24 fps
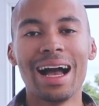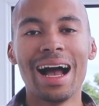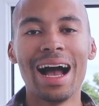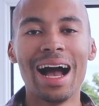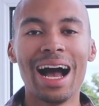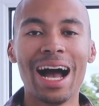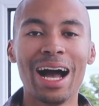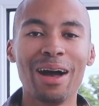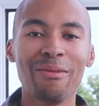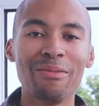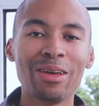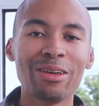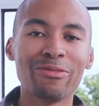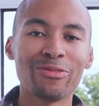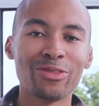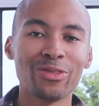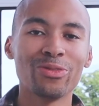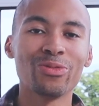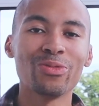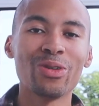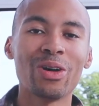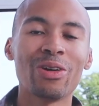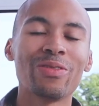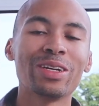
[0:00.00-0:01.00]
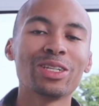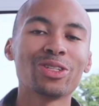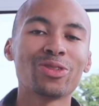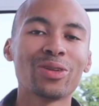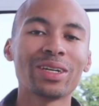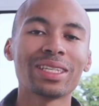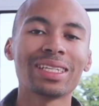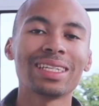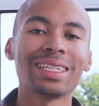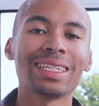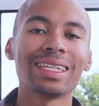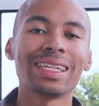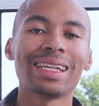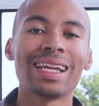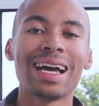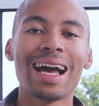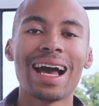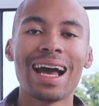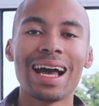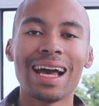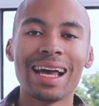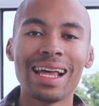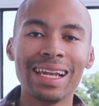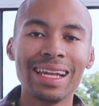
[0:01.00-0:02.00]
If you are interested in
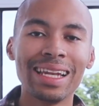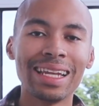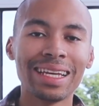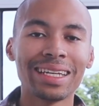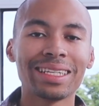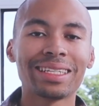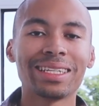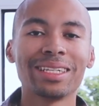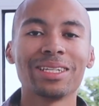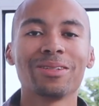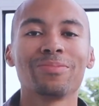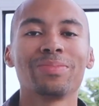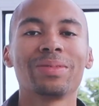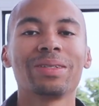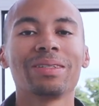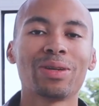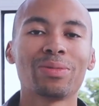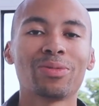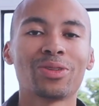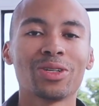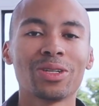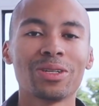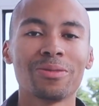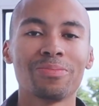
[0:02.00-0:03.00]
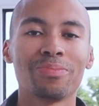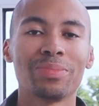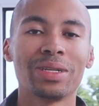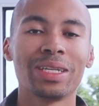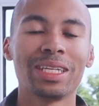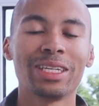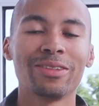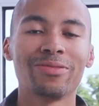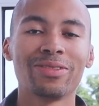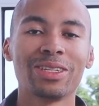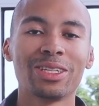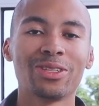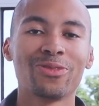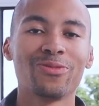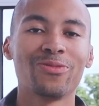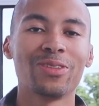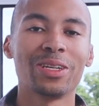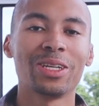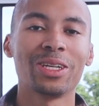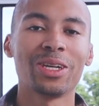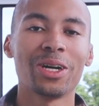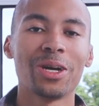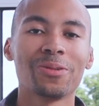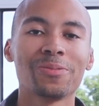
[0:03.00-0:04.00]
that, links in the description beneath this
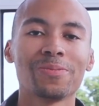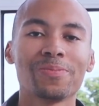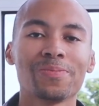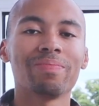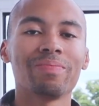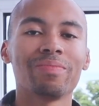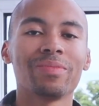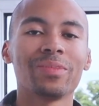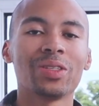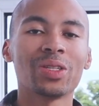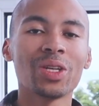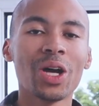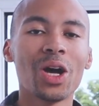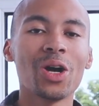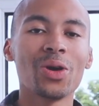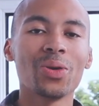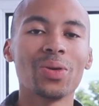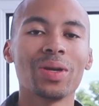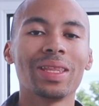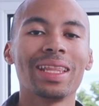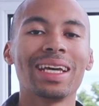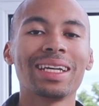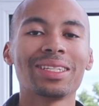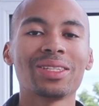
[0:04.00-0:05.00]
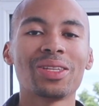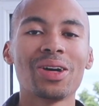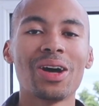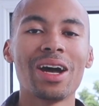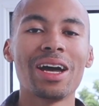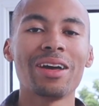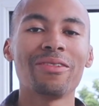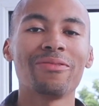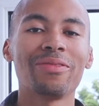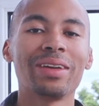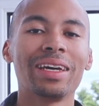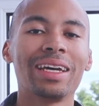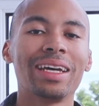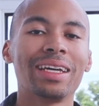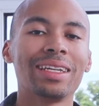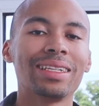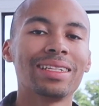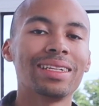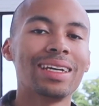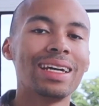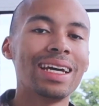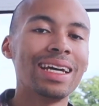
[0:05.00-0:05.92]
video. So let's dive in.